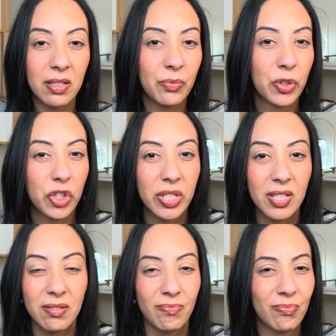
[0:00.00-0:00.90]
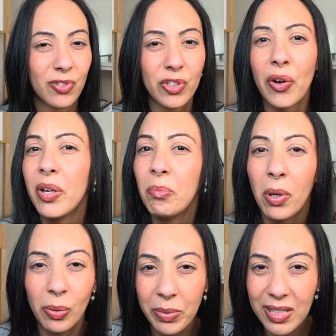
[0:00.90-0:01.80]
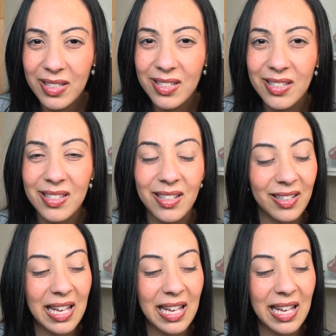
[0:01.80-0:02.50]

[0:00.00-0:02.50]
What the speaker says: It was just certain moments.